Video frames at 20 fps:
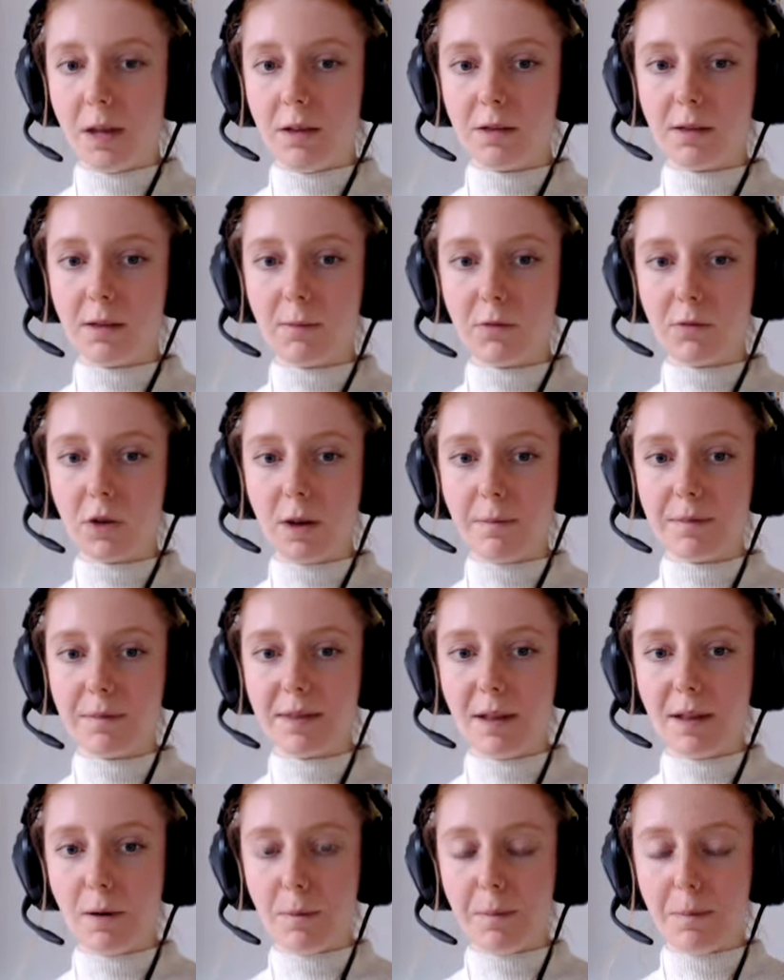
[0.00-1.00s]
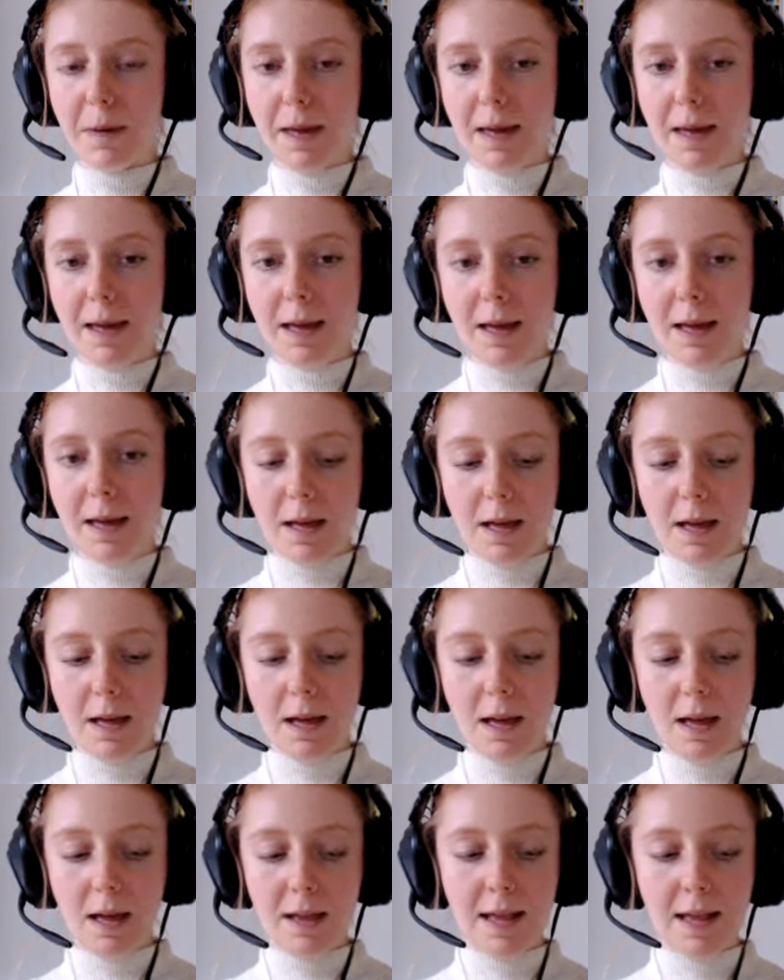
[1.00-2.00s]
Sometimes there'll be
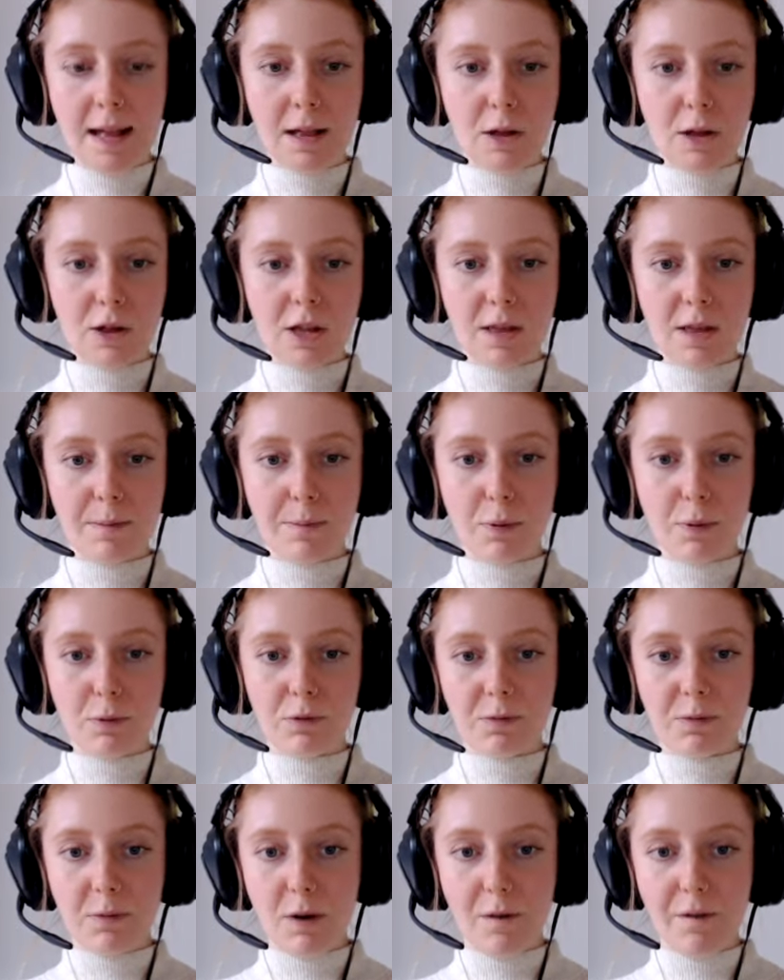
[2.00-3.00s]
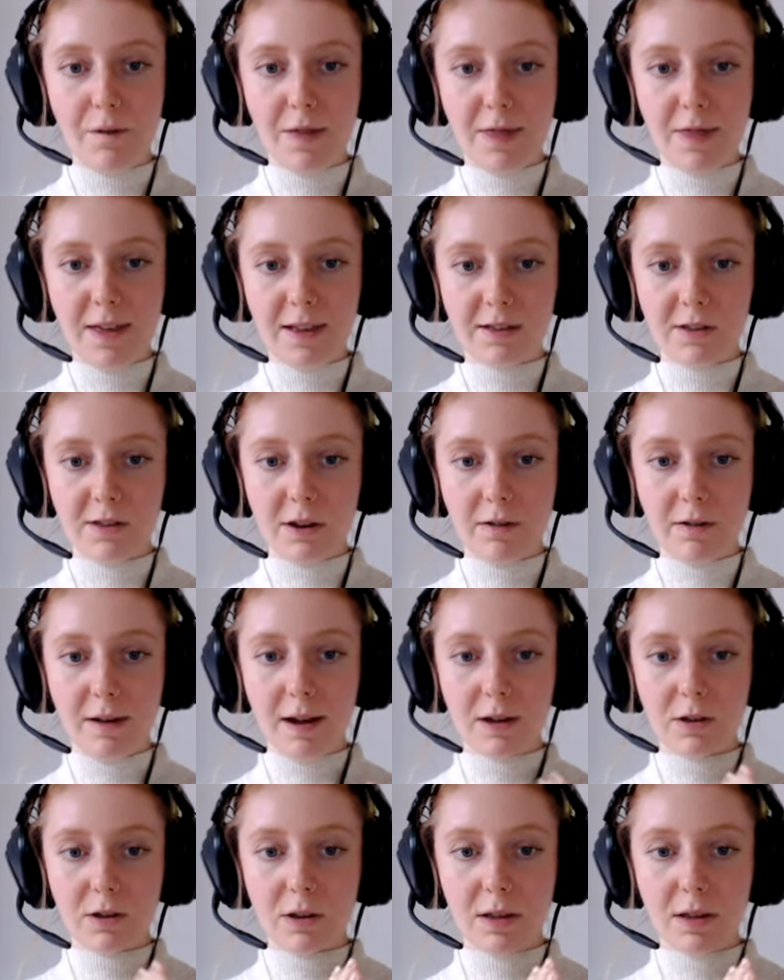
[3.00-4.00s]
an energy that pulls me off in this
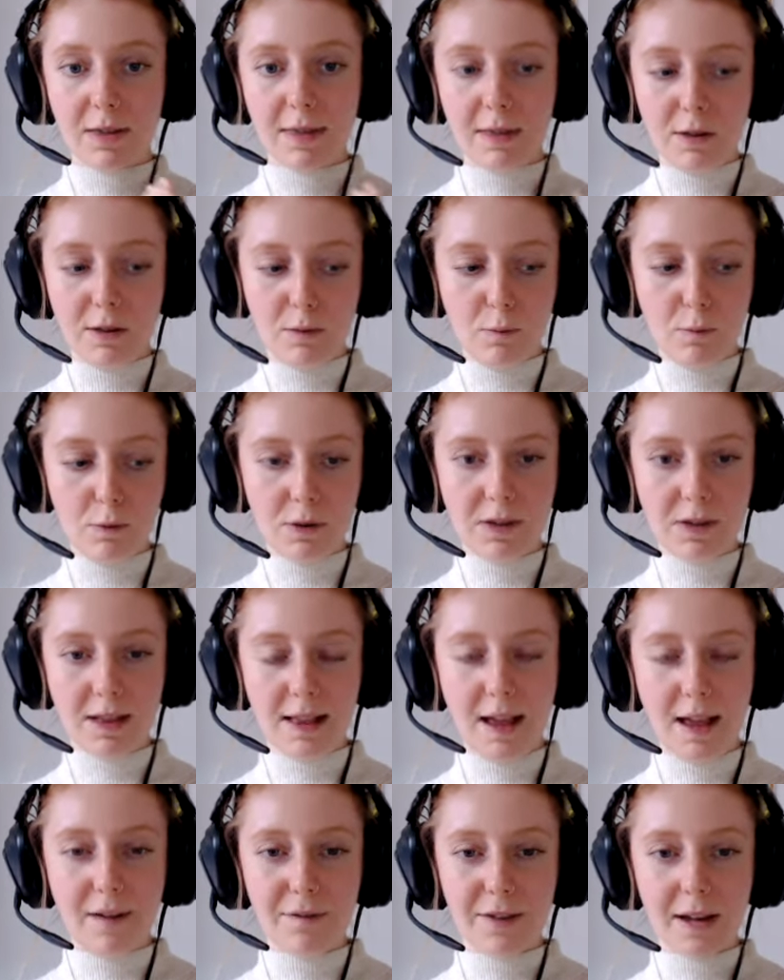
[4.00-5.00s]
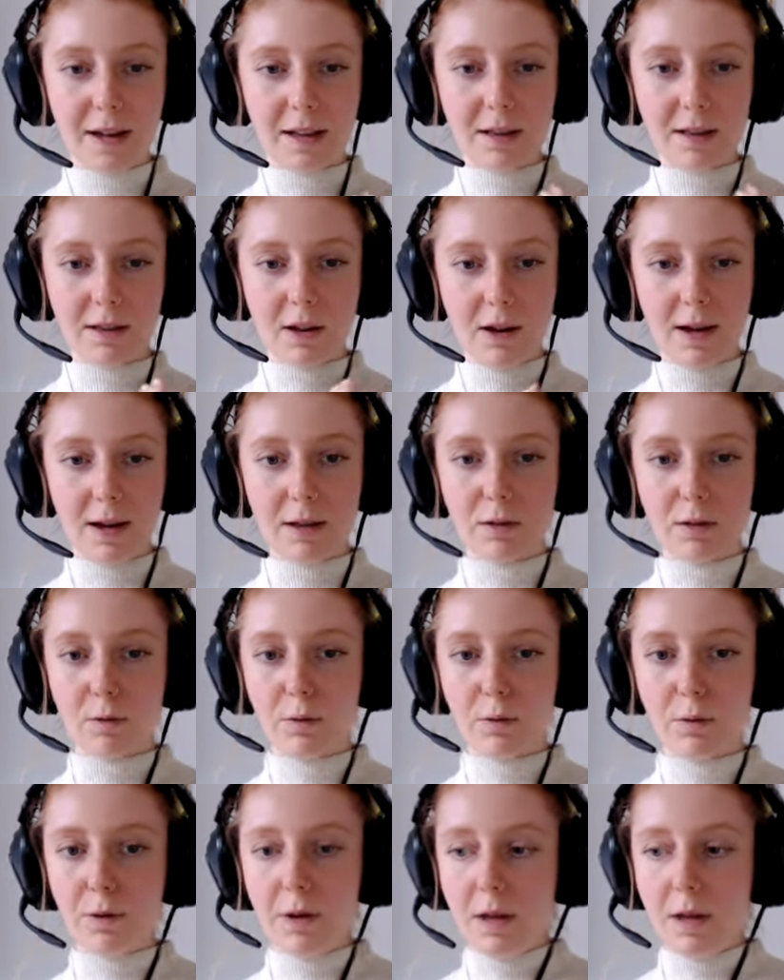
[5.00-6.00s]
direction and towards the left-hand side,
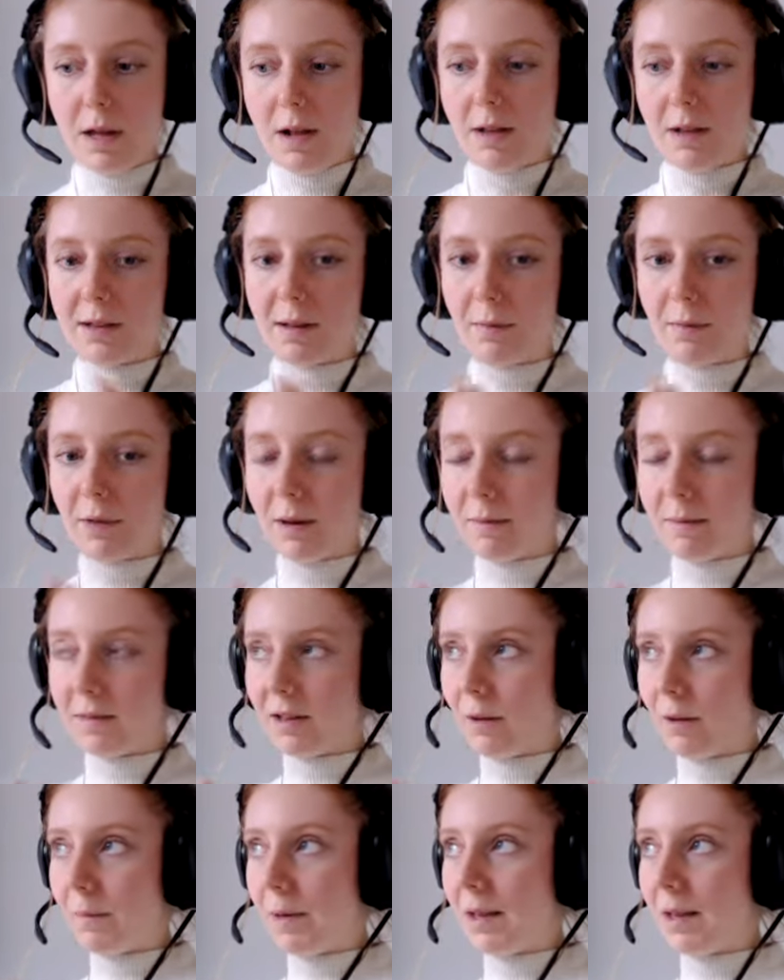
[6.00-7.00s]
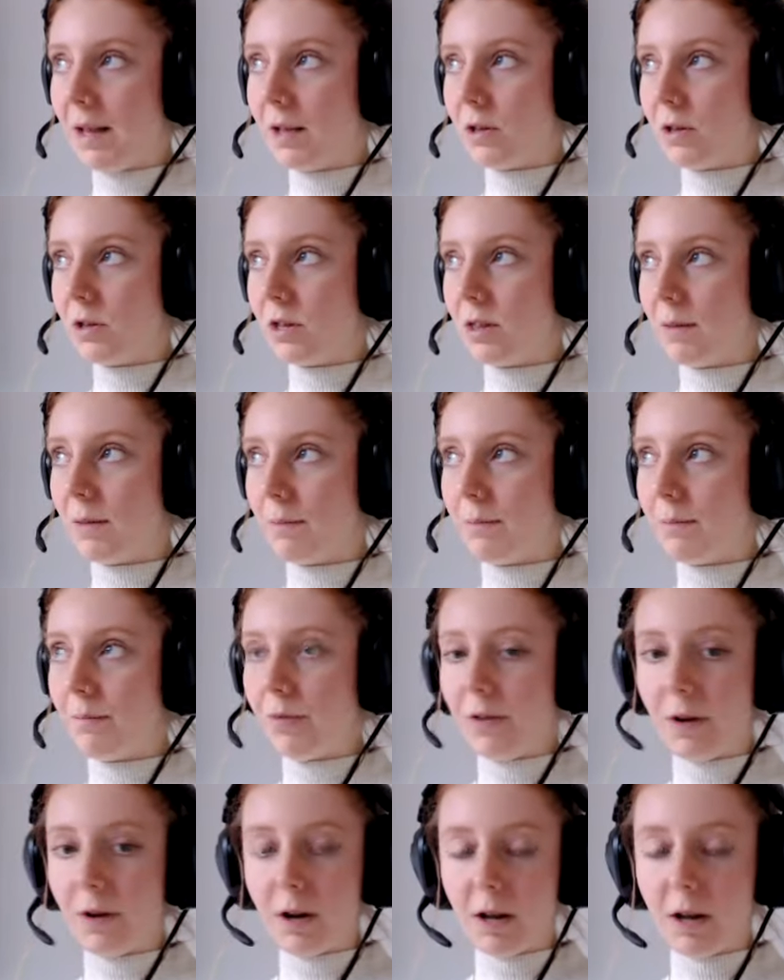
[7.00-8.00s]
or sometimes there'll be an energy
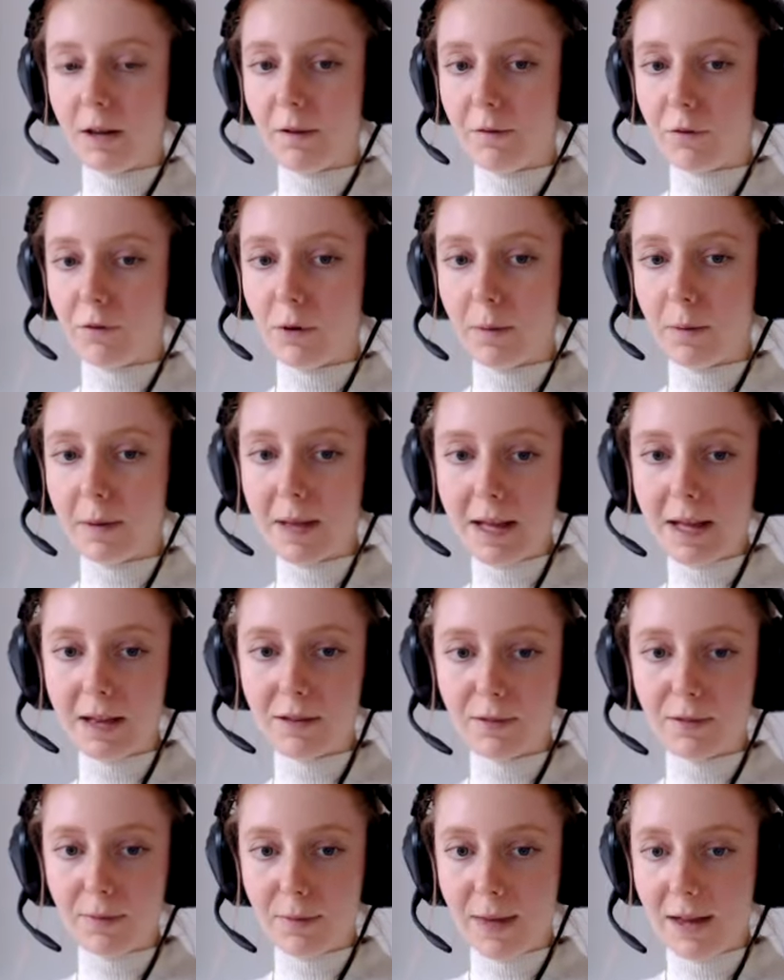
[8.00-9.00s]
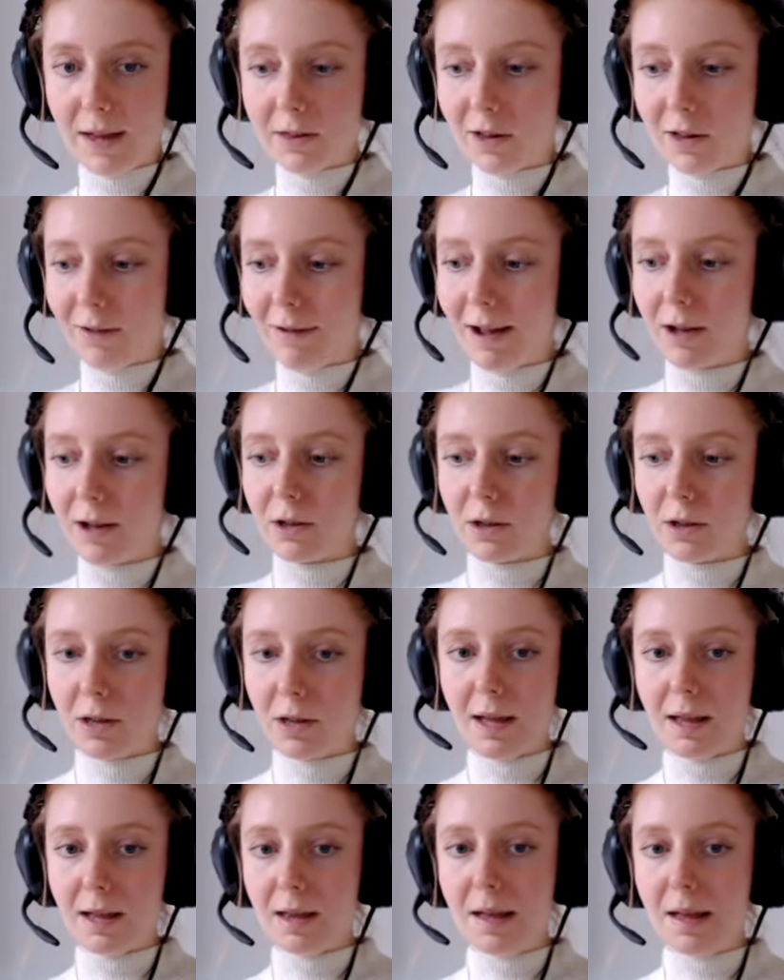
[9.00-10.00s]
that kind of dominates from that direction,
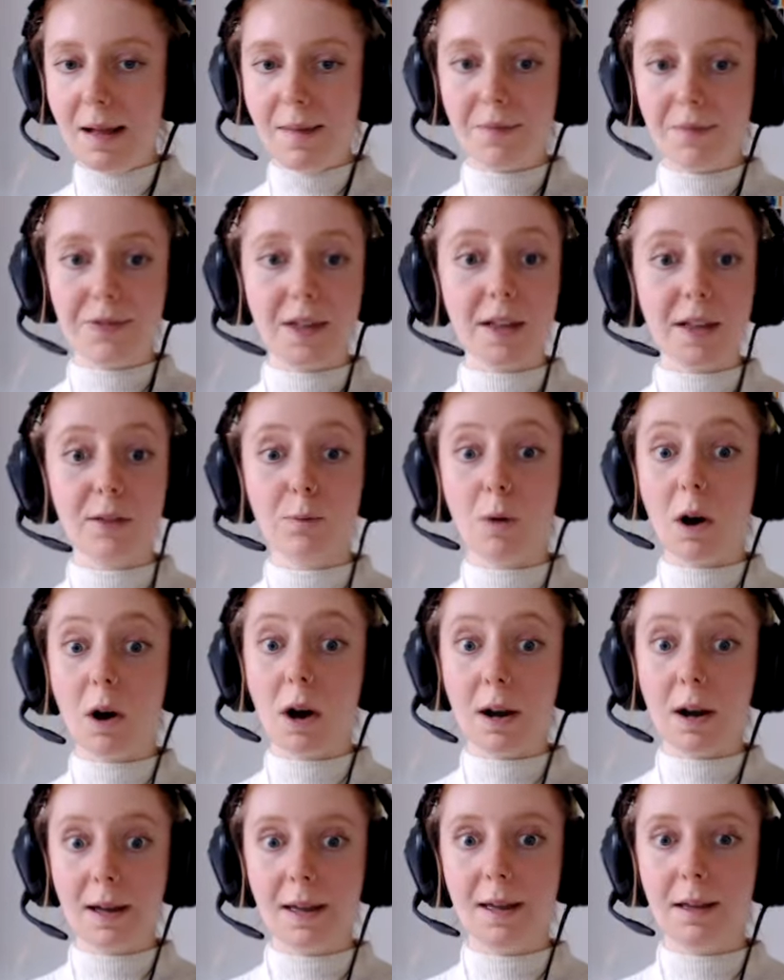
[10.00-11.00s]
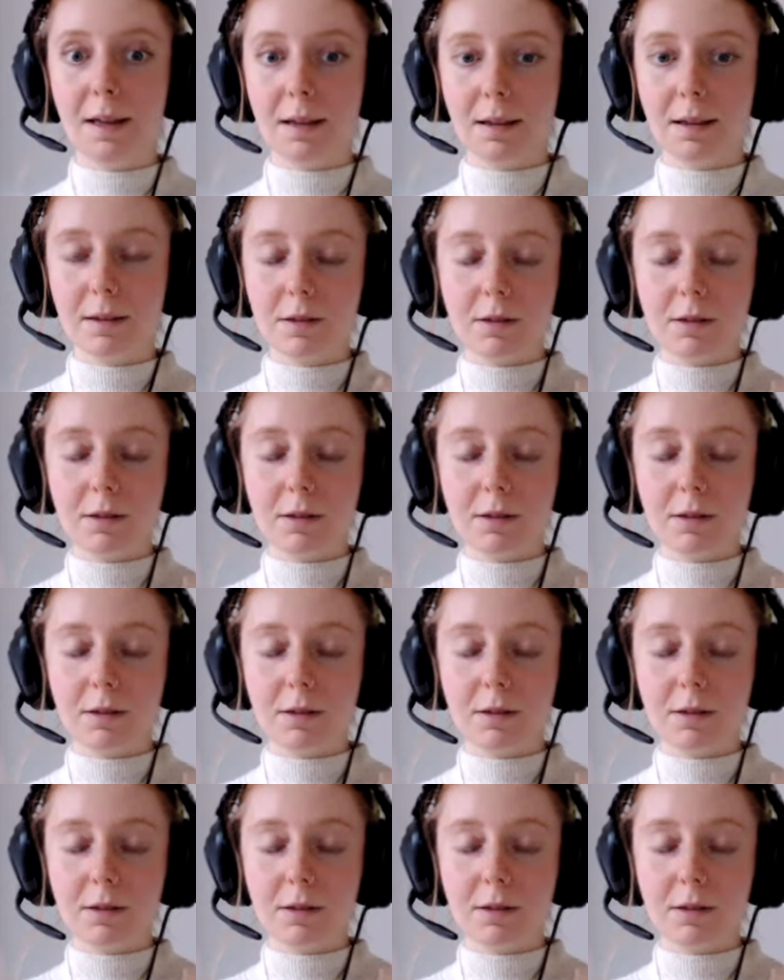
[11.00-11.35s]
and that's what I